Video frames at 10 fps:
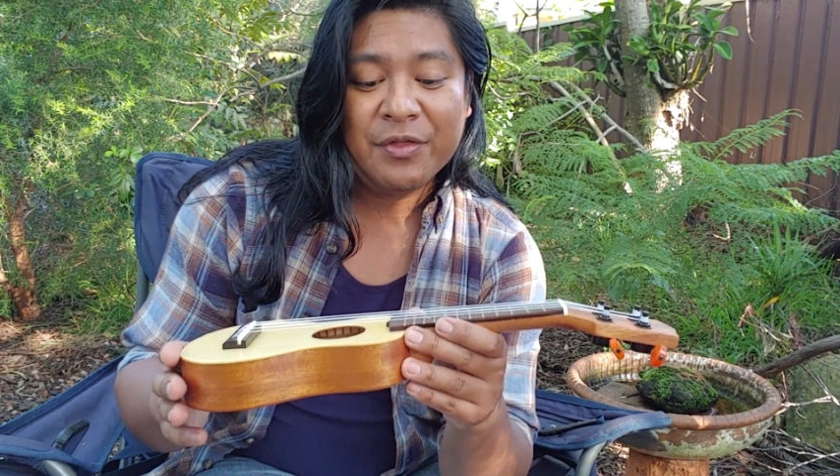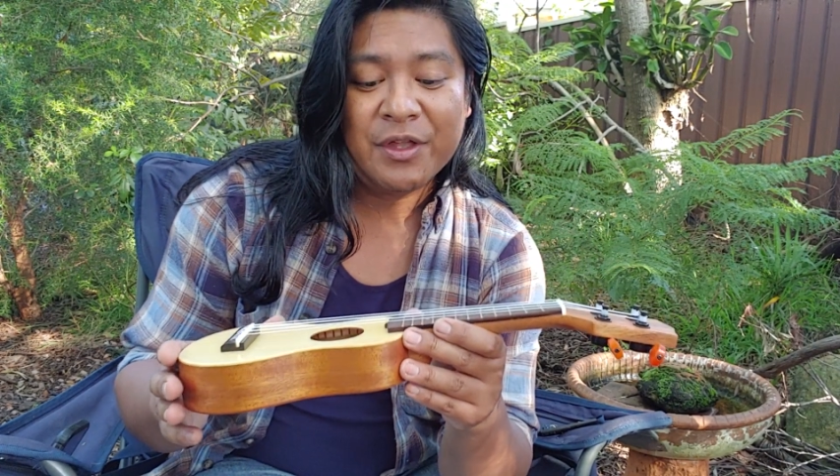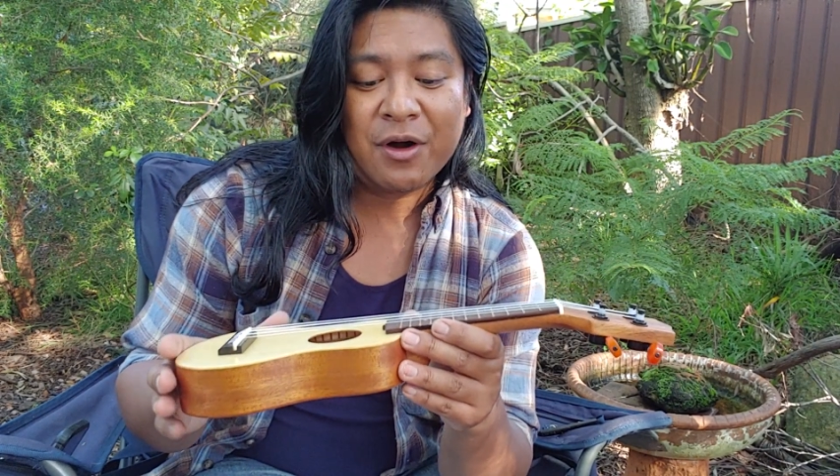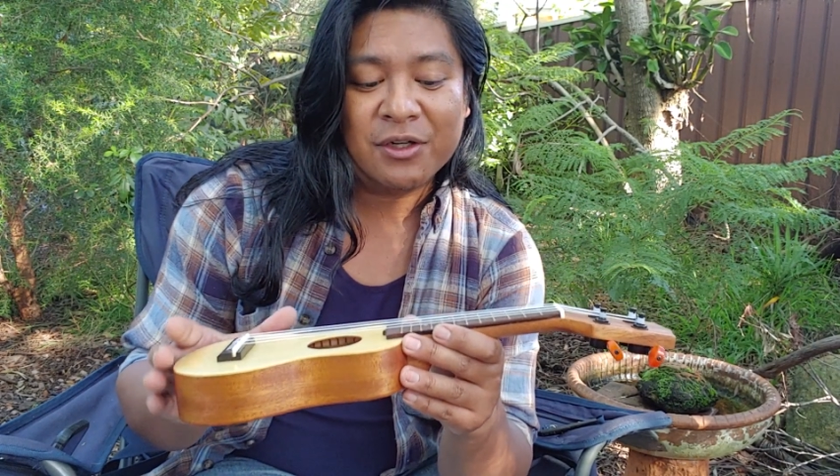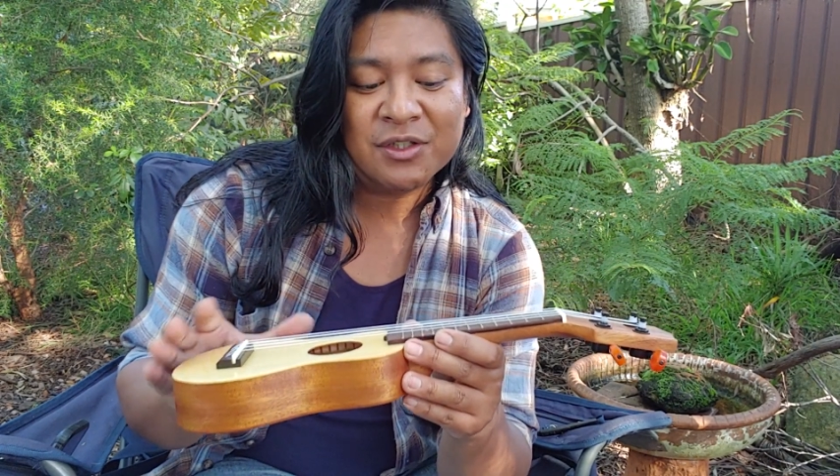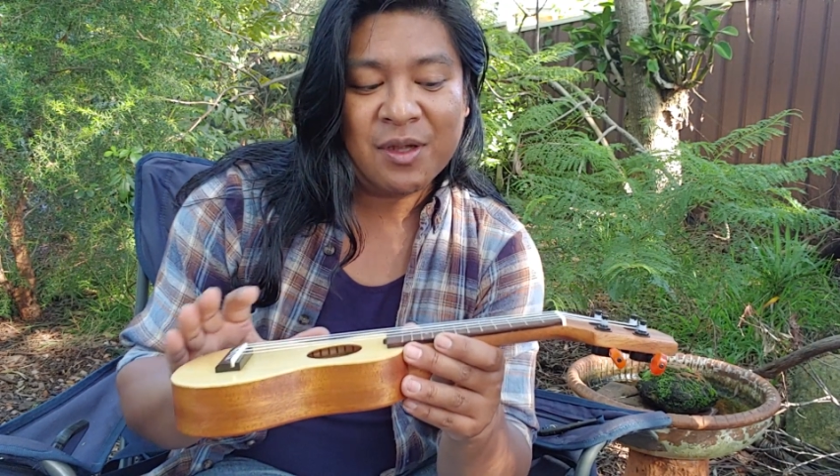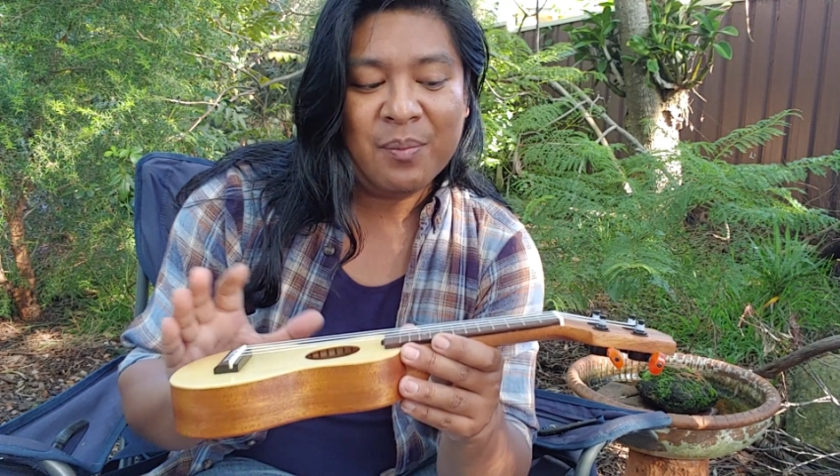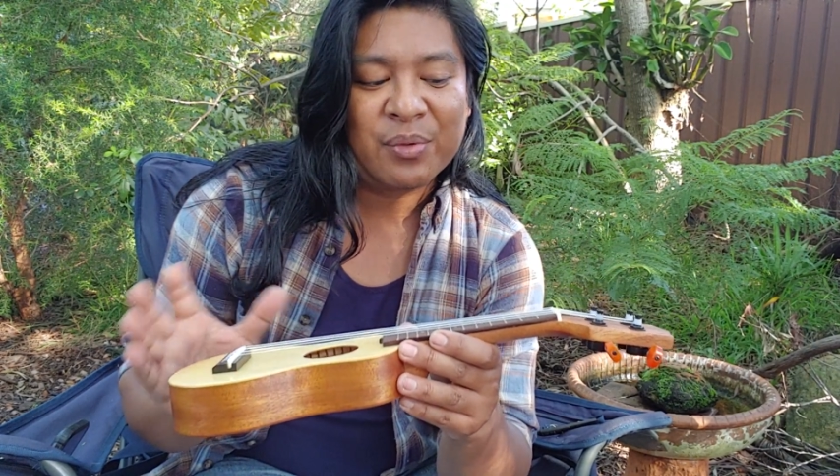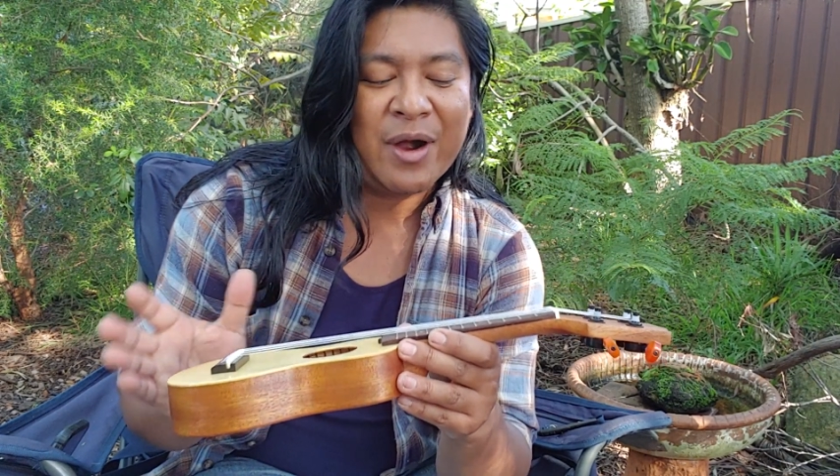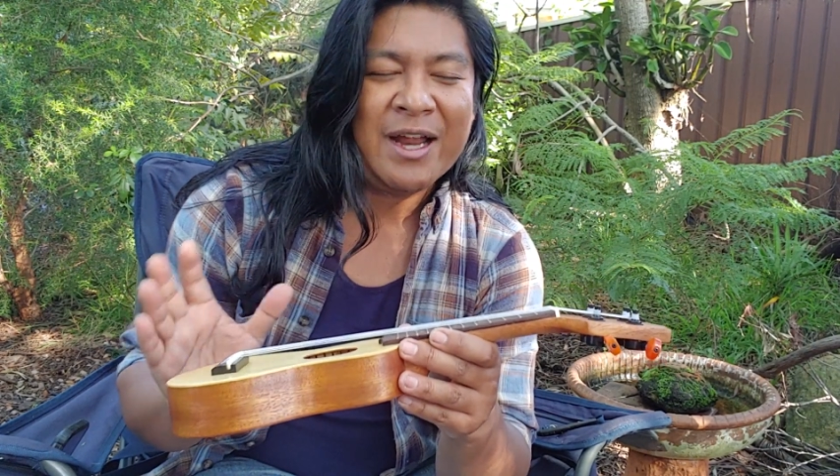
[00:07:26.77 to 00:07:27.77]
There are
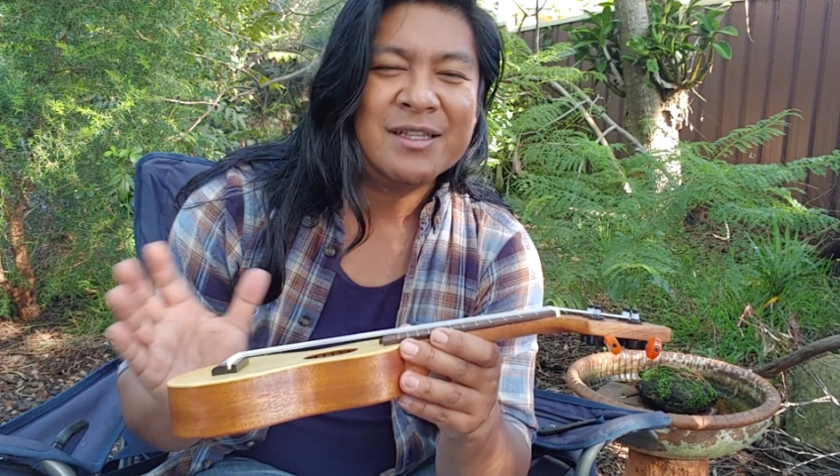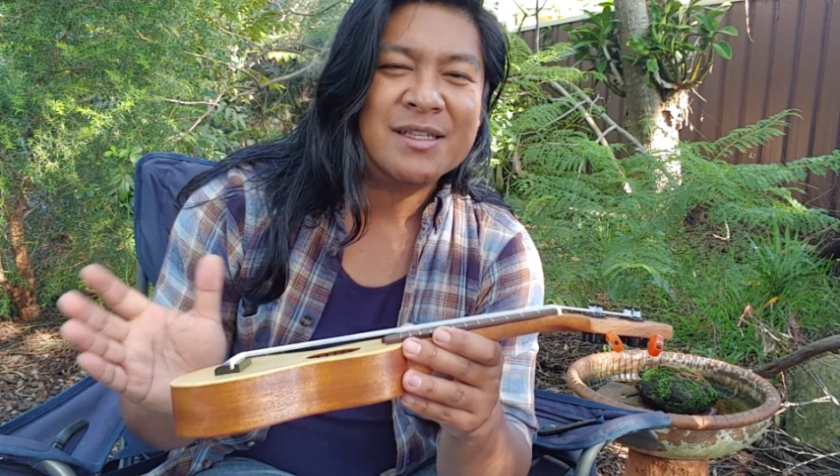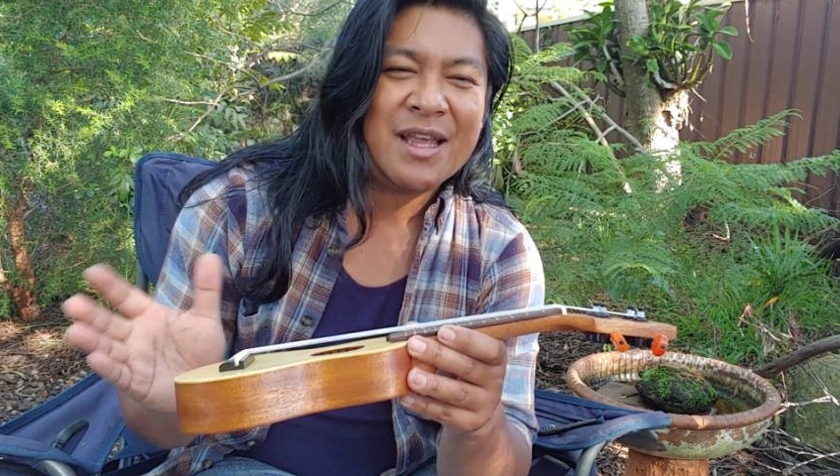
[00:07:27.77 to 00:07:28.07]
some brands